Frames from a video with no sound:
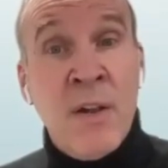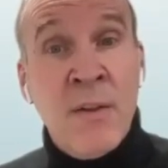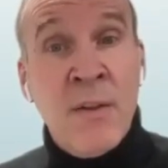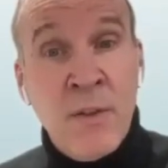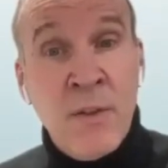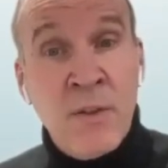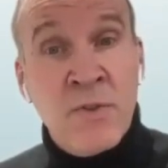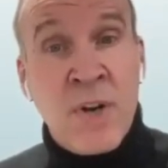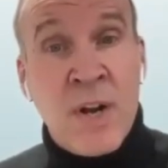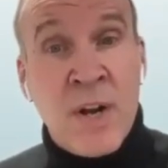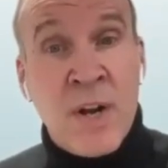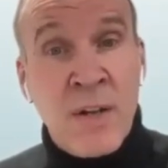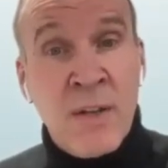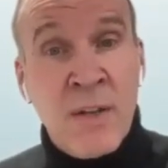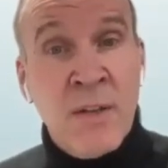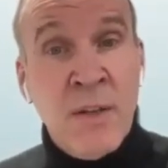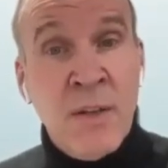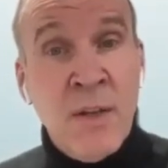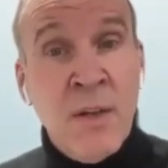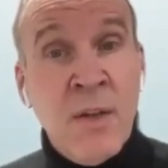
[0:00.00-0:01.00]
healthy
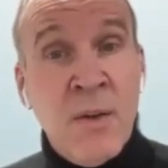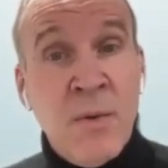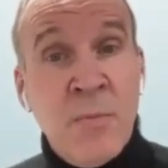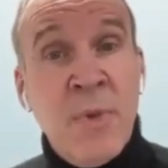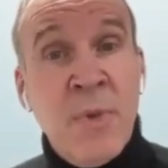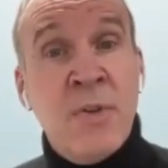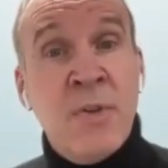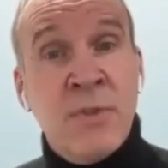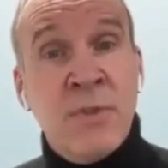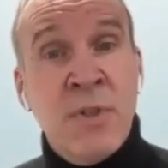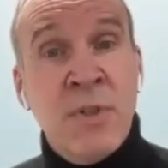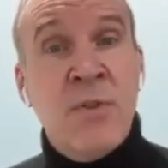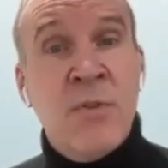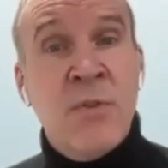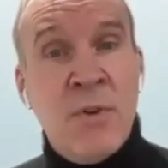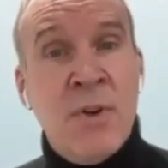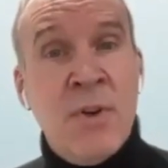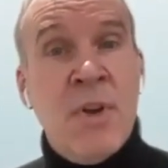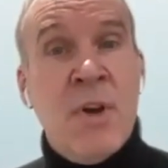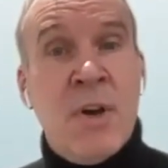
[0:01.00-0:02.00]
child, because it
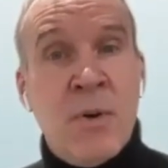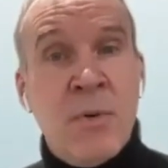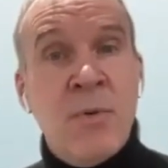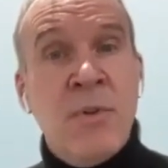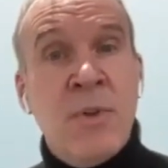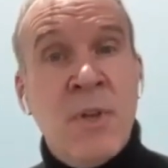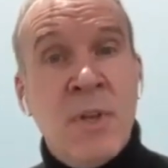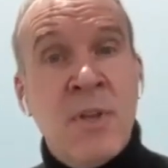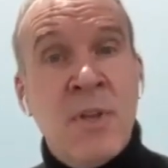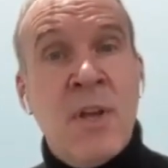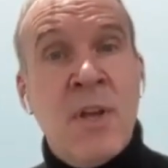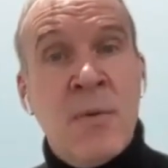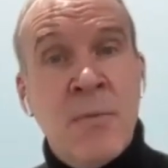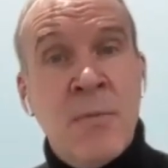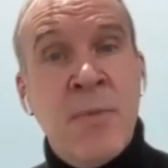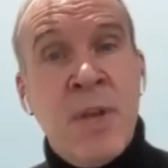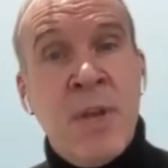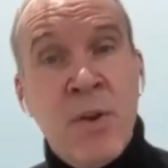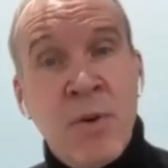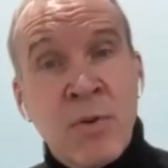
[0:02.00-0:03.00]
turned out
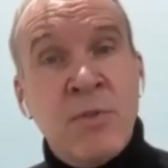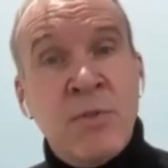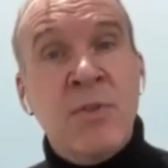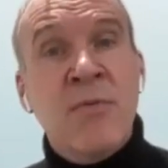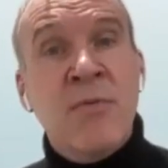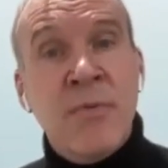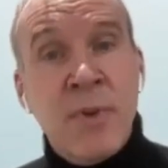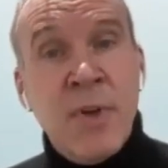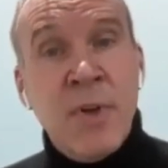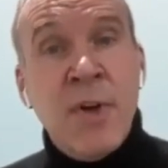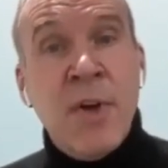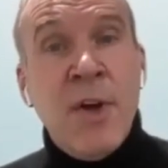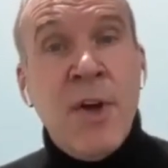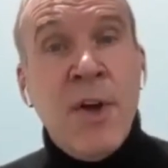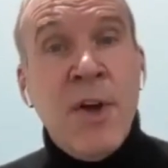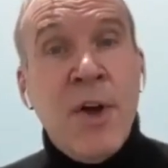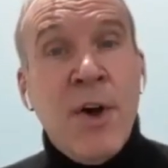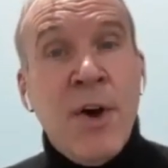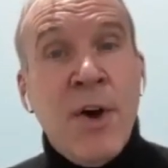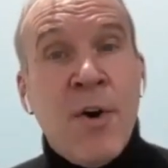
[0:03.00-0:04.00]
that because of
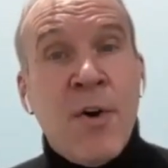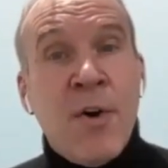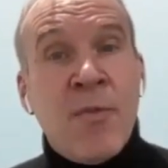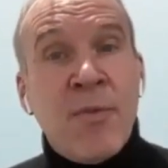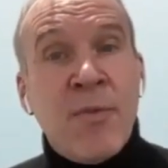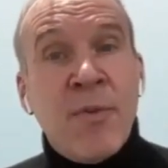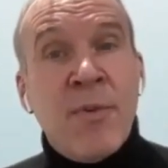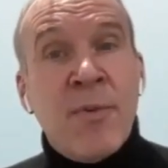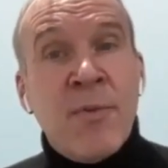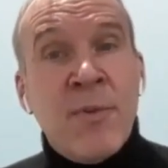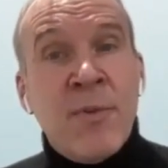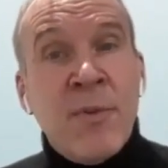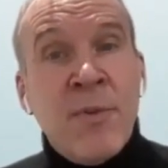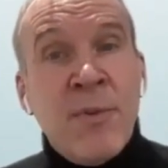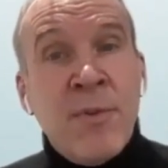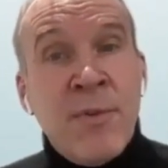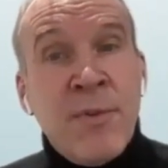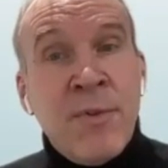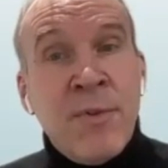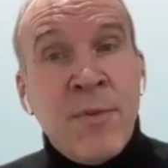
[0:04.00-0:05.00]

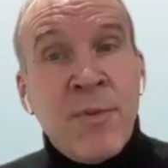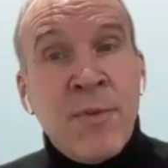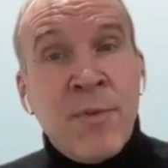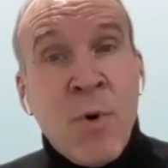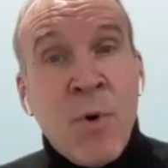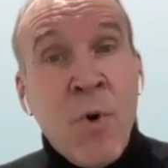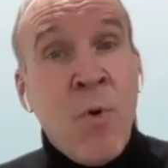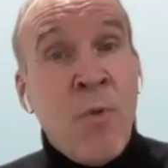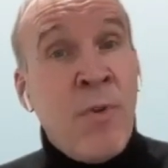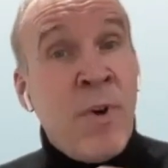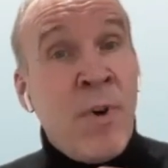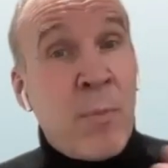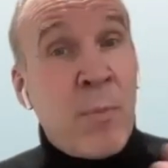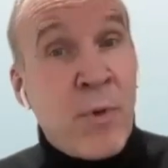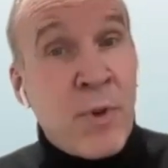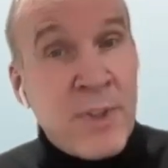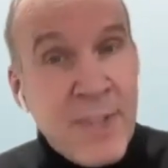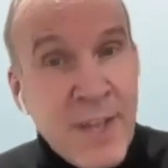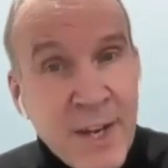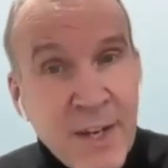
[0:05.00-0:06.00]
the
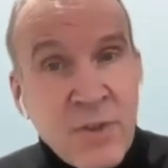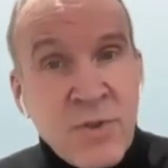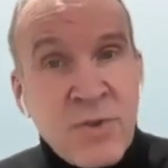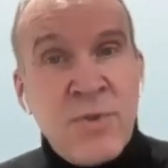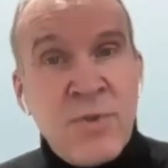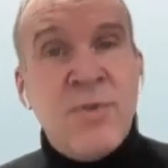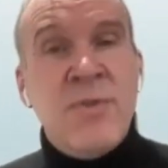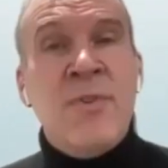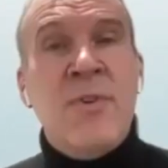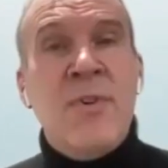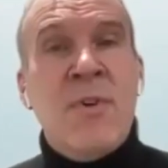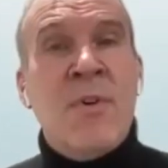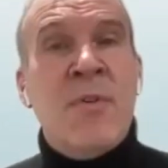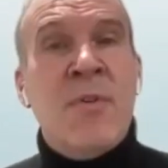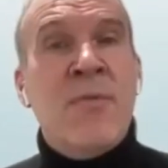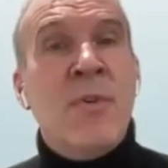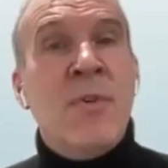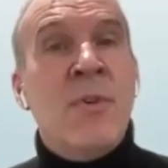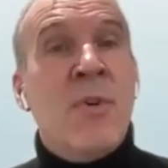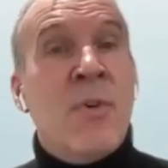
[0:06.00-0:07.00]
overprotection
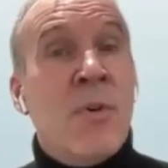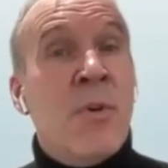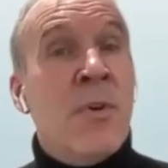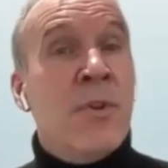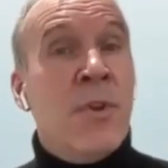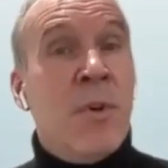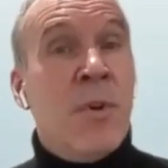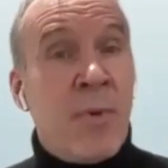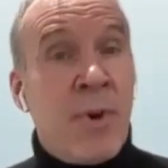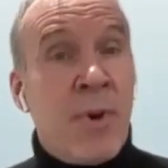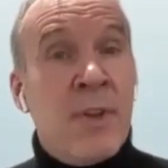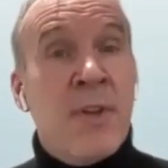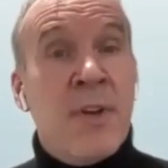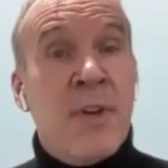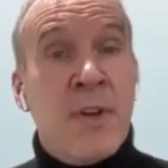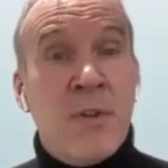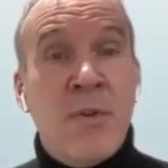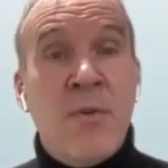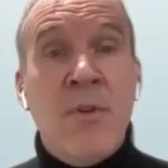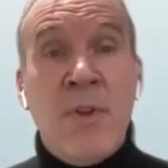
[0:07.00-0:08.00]
of the older
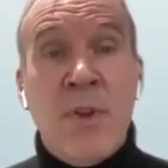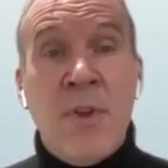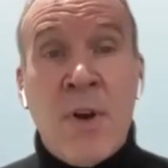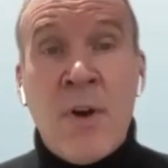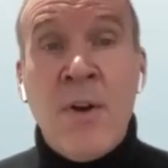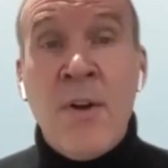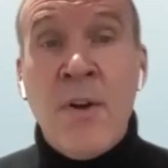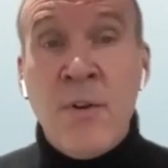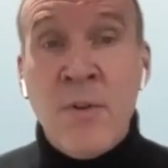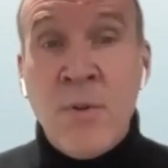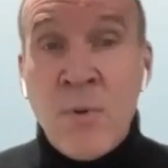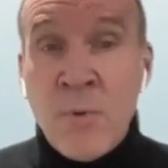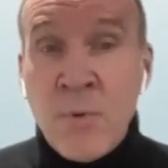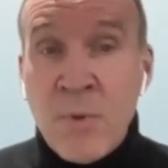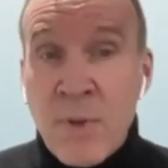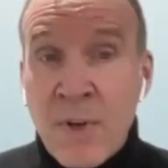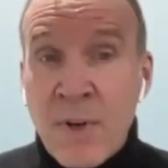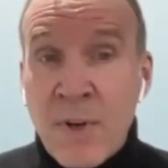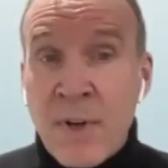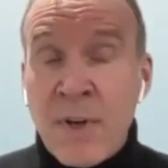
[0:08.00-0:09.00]
brother to the younger
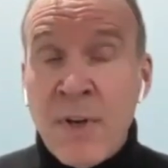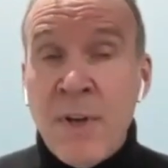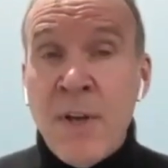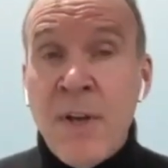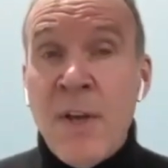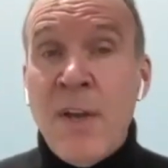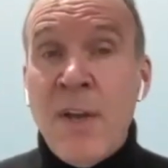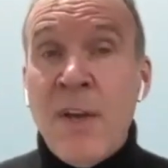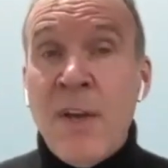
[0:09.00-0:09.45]
daughter,